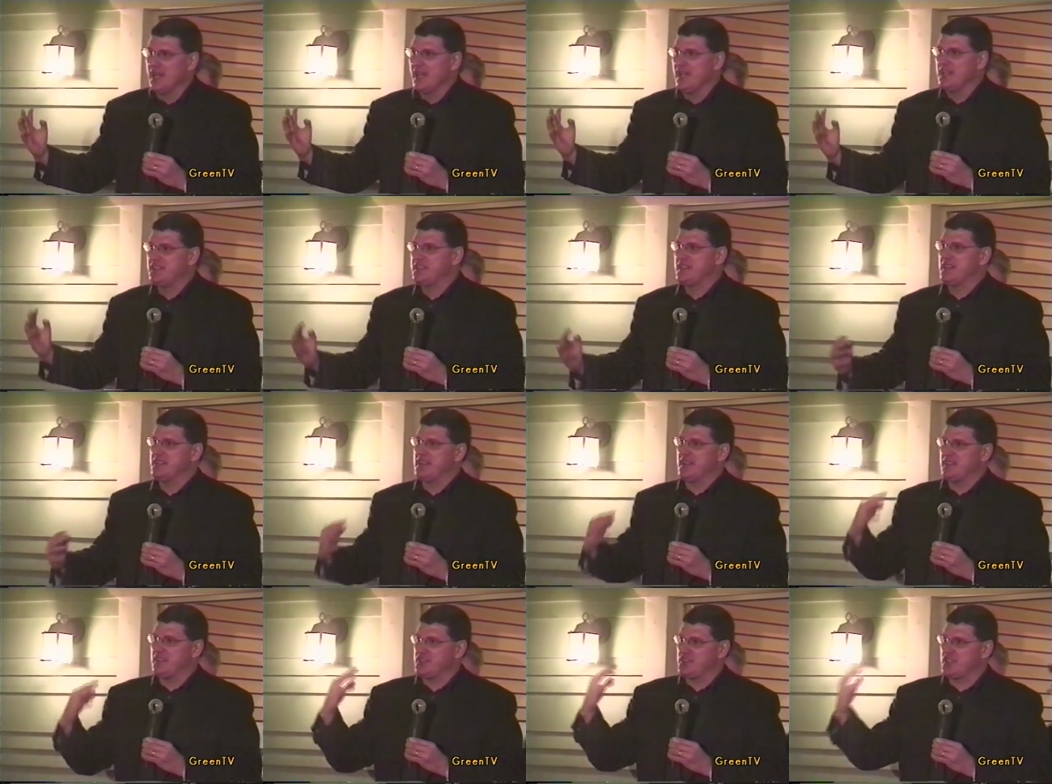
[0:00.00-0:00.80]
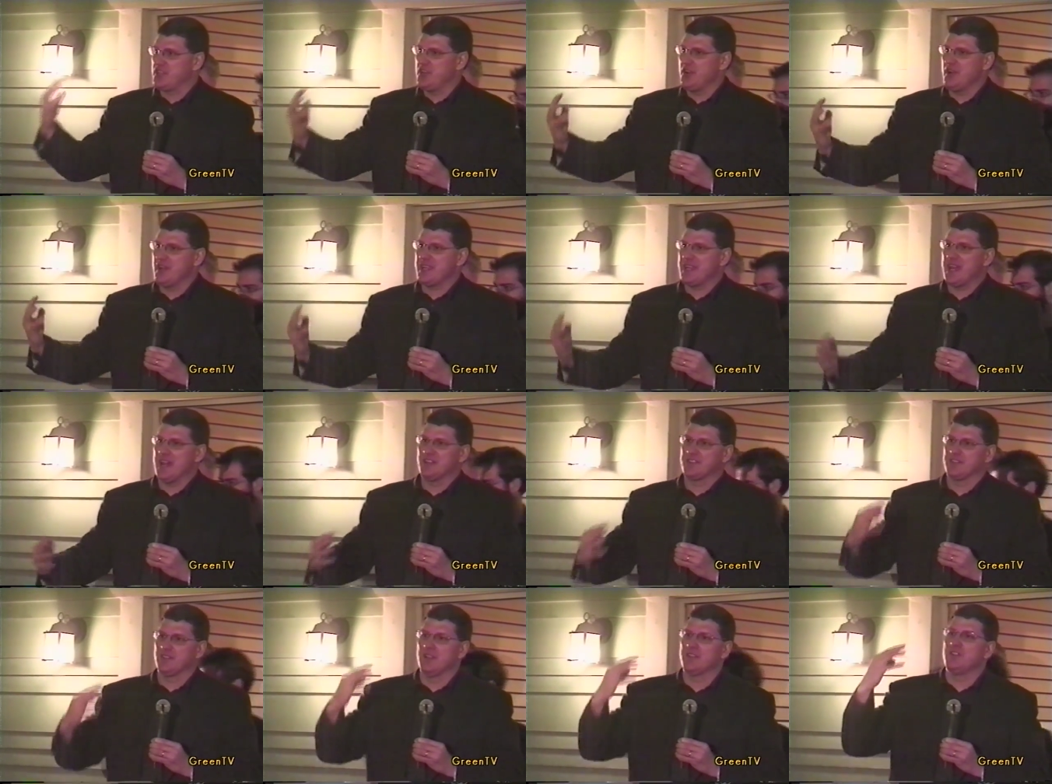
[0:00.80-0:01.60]
And it says that the Security
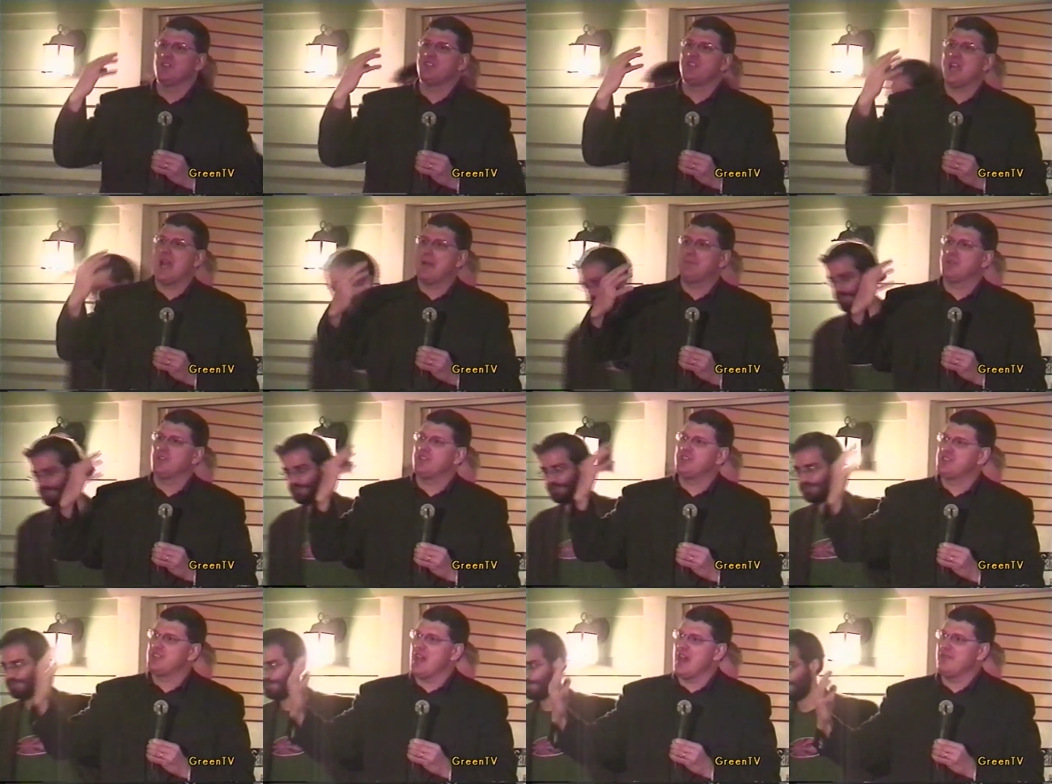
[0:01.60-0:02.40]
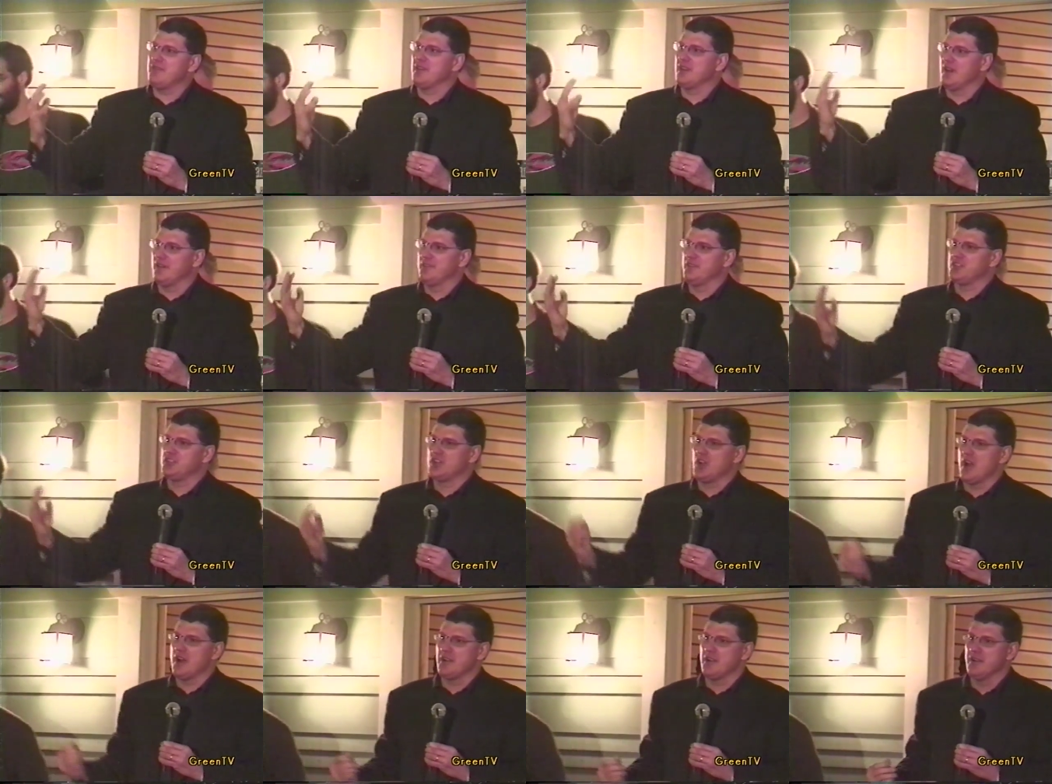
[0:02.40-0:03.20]
Council, under Chapter 7 of the
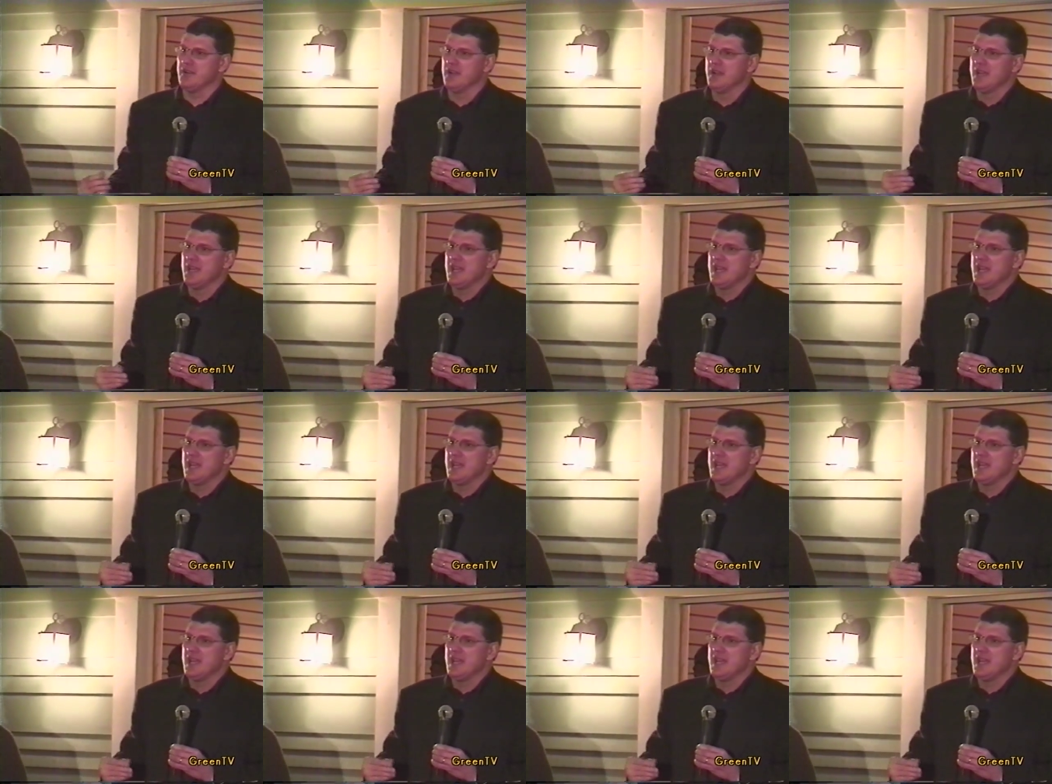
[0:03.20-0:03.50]
Charter,